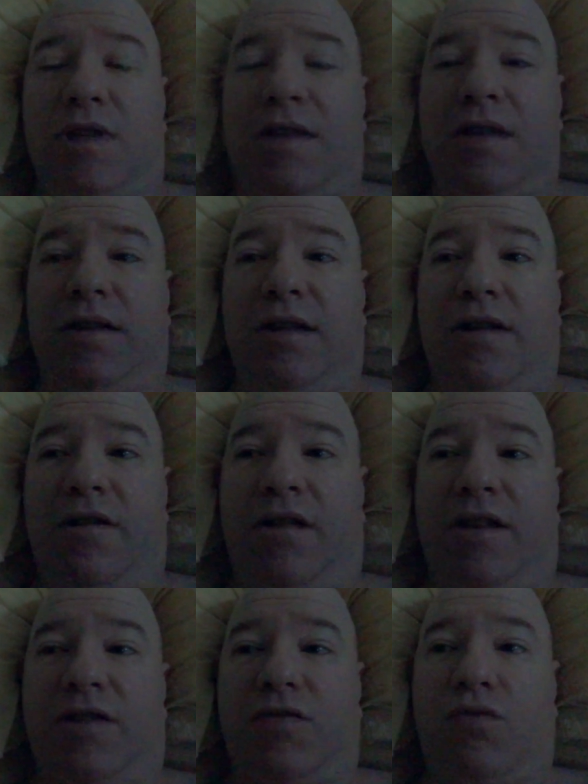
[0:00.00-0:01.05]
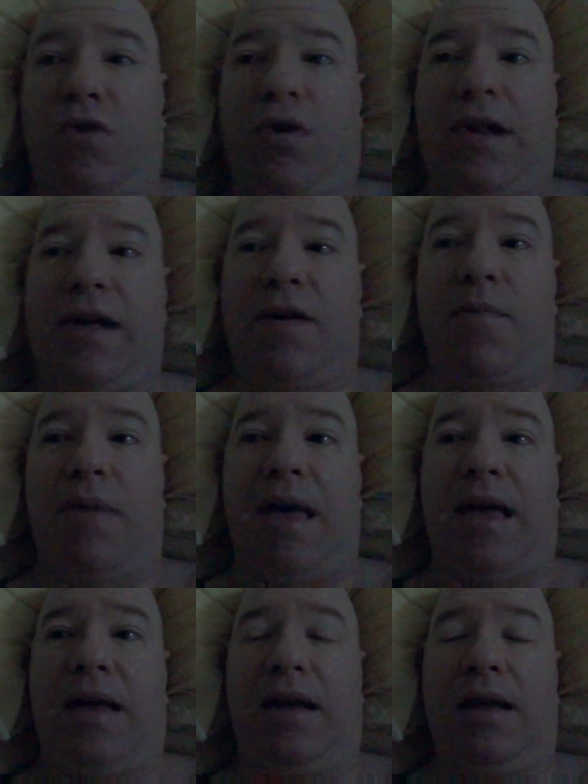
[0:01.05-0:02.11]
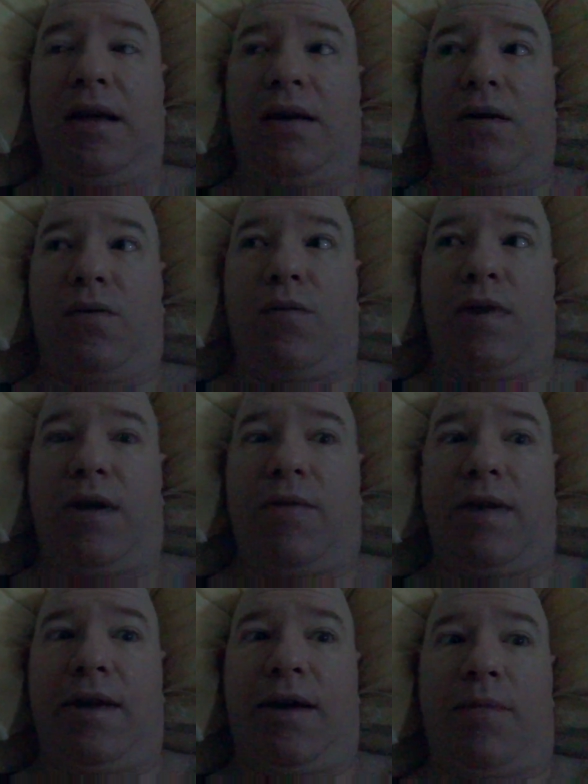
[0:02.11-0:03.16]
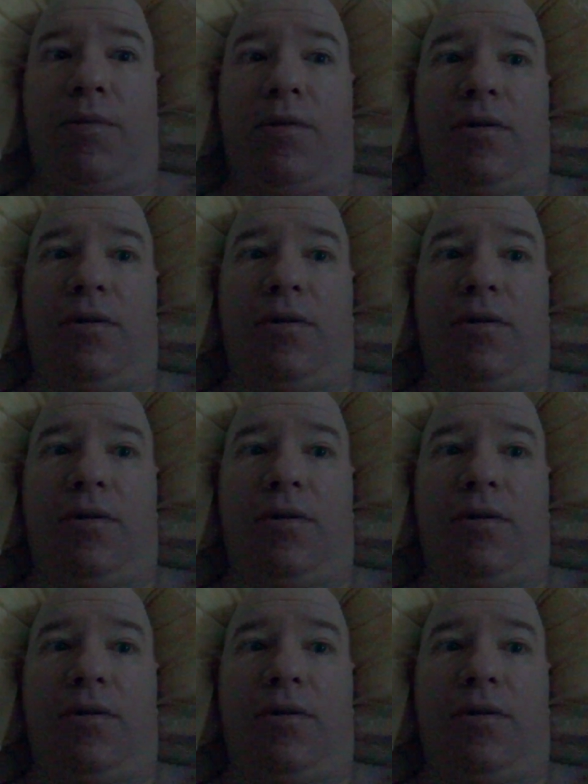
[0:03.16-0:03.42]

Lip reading: and then literally just roll out of bed when I wake up.